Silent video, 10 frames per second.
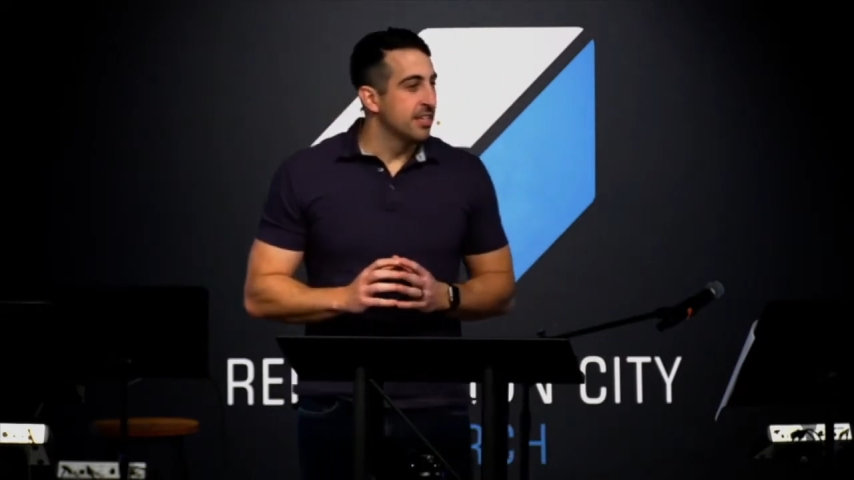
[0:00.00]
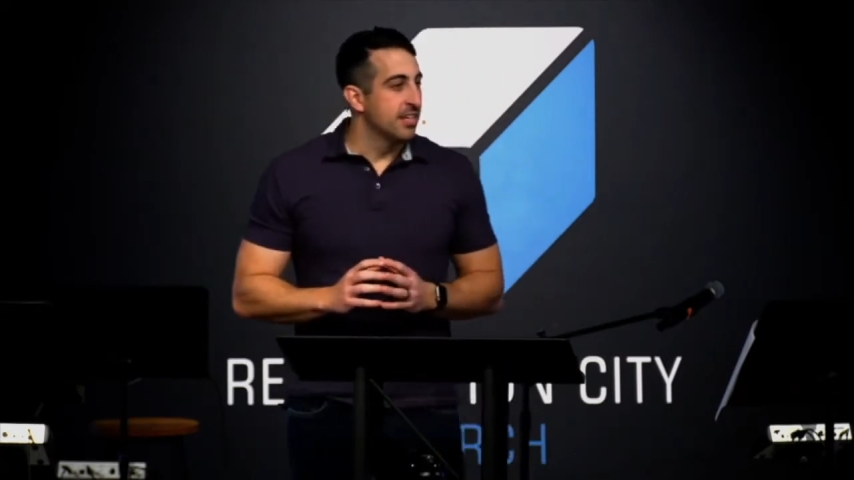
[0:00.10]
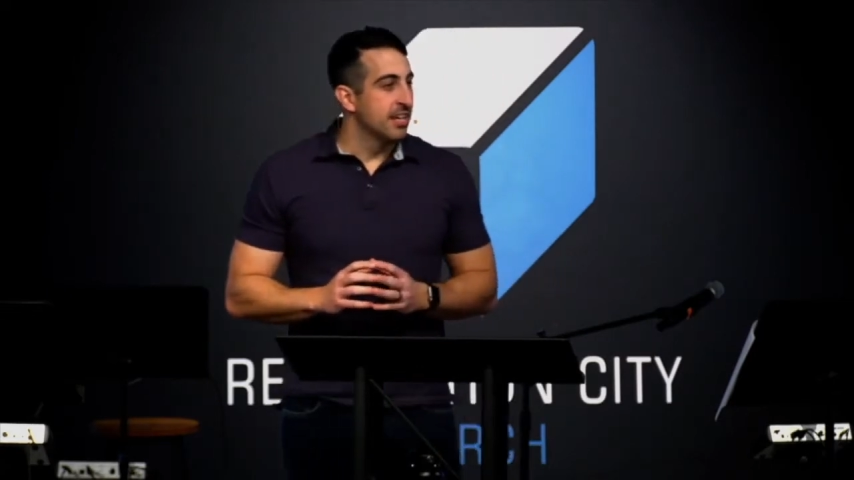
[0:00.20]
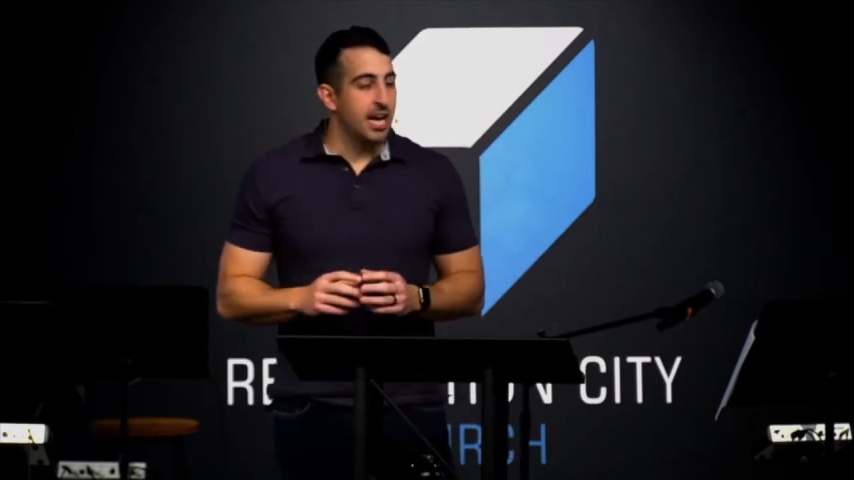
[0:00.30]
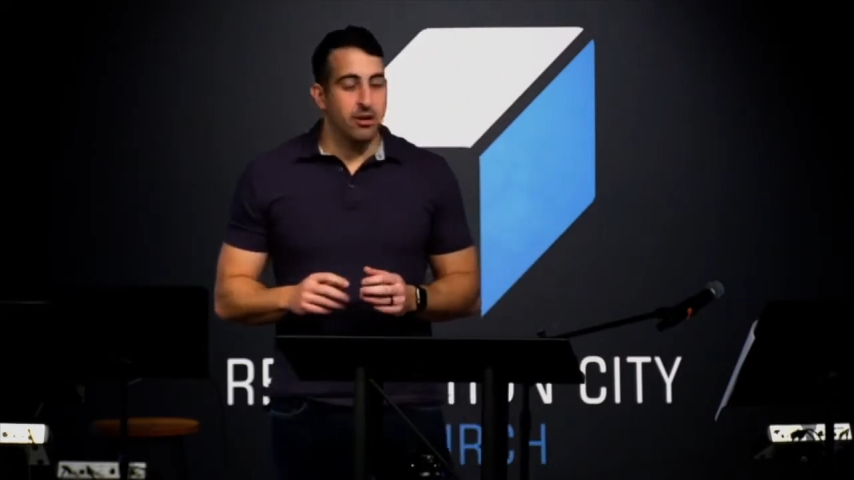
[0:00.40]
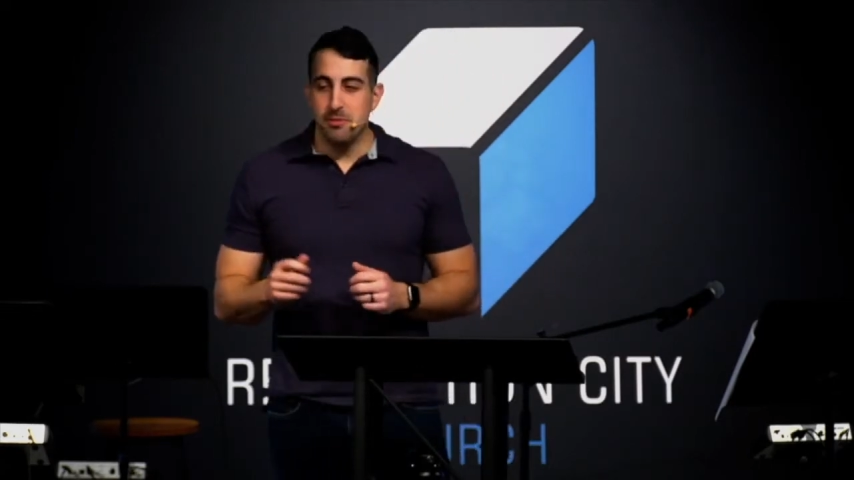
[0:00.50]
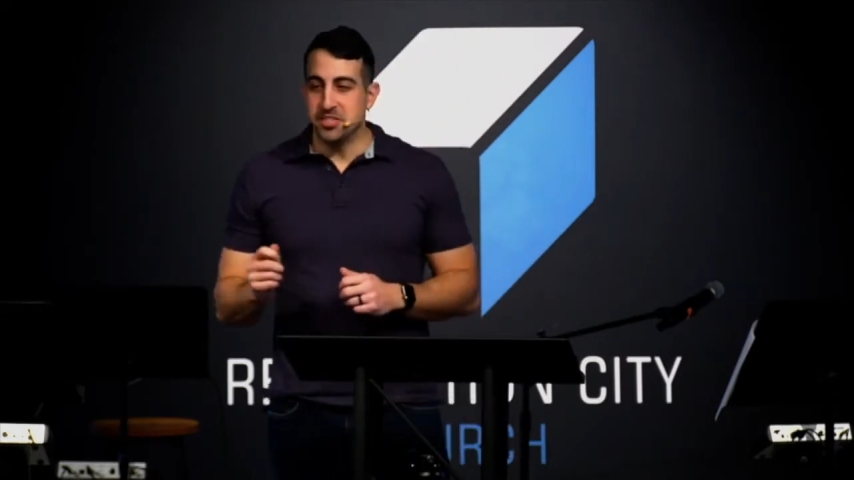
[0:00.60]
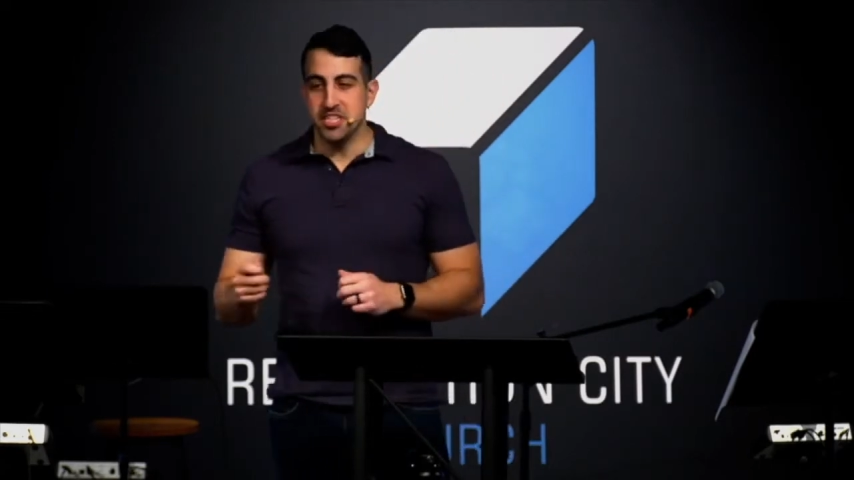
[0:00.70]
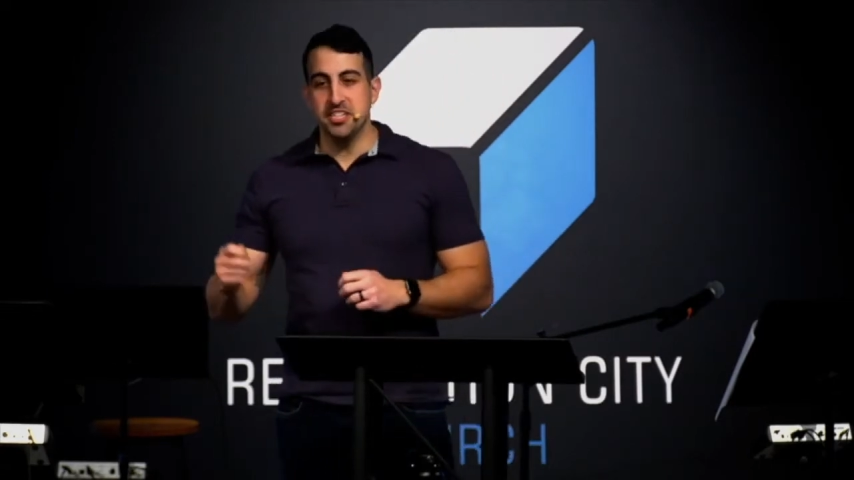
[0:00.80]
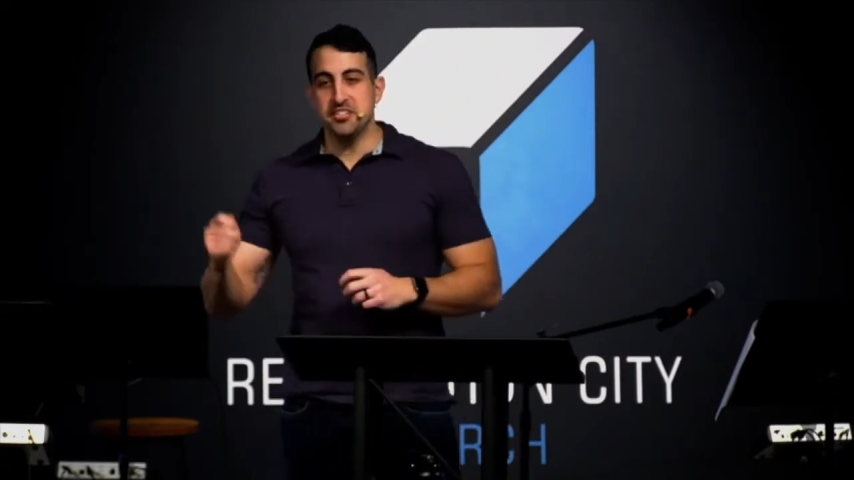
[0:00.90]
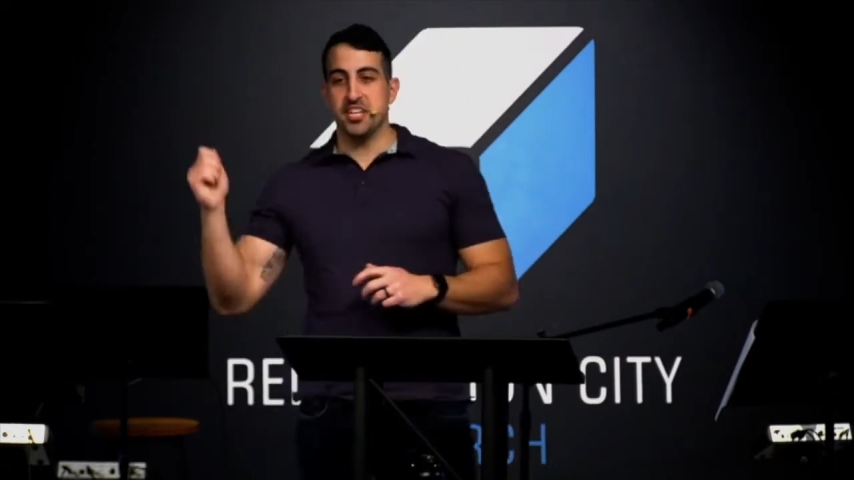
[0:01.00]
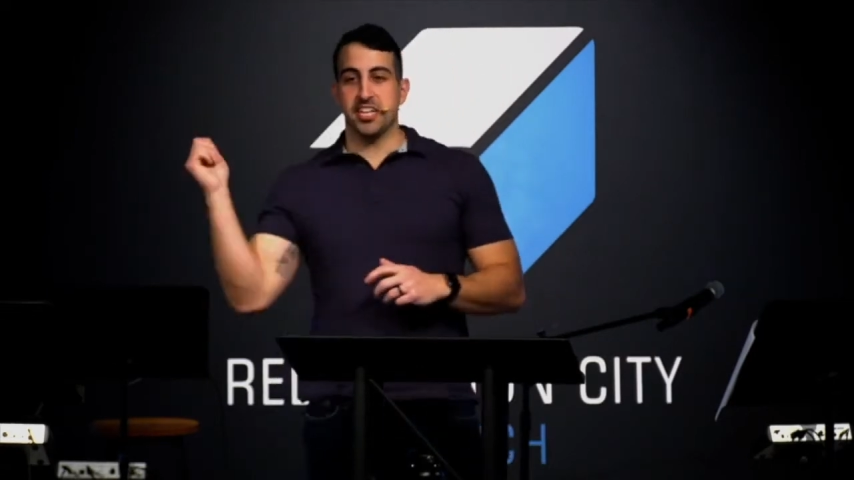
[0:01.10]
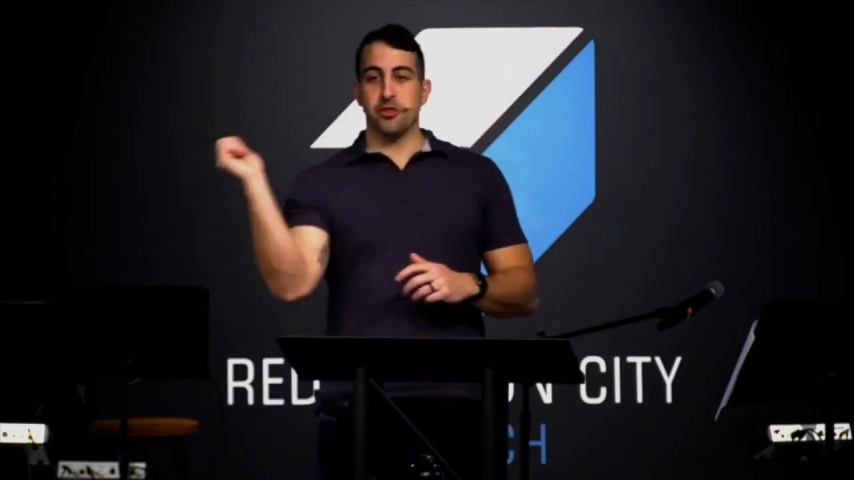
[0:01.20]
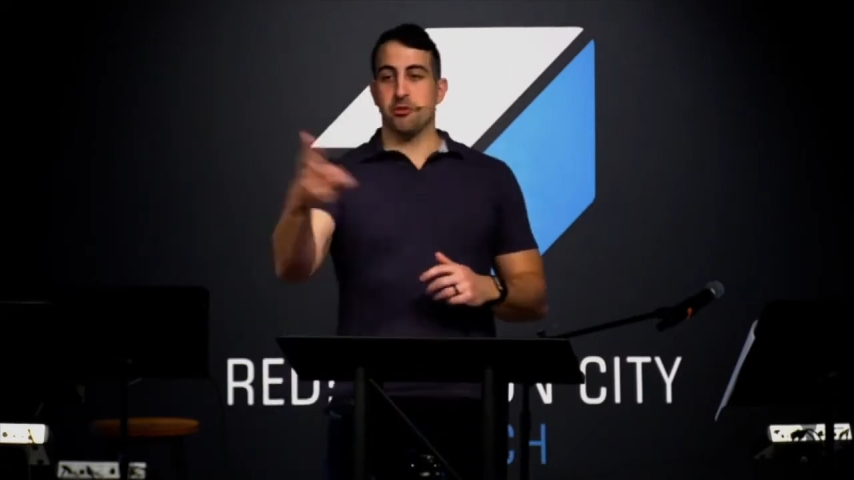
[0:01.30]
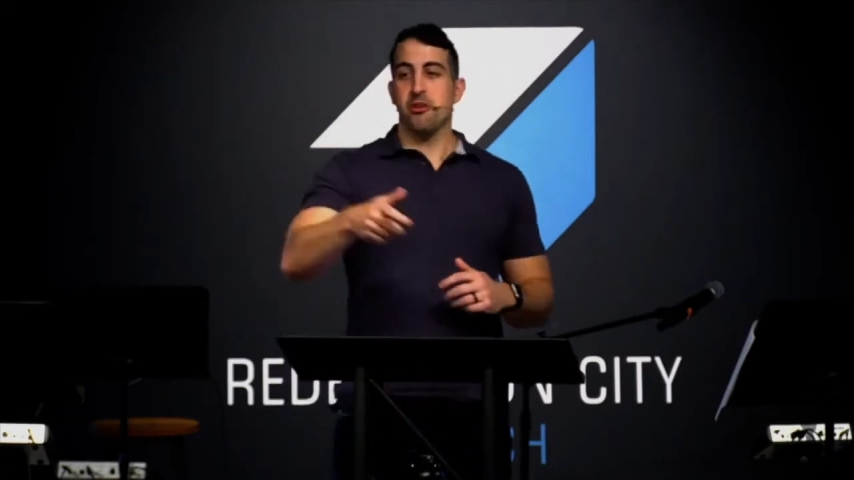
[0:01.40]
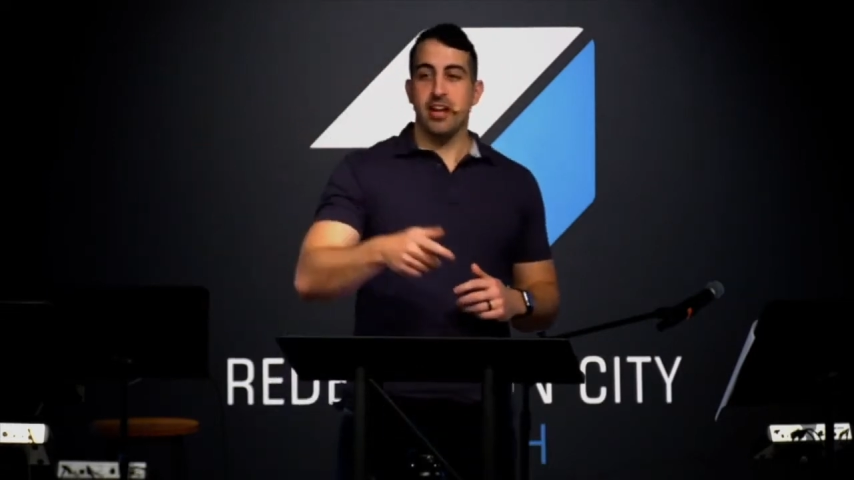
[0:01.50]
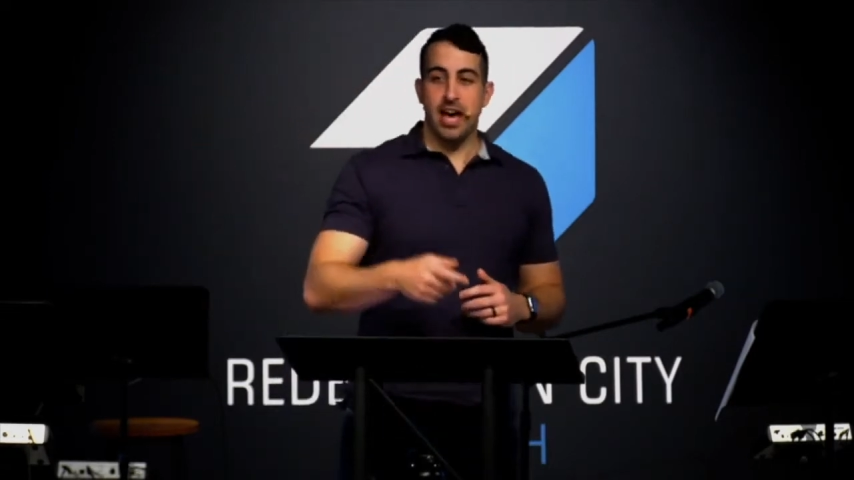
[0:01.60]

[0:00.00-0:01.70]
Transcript: I grab a cheese stick and throw it at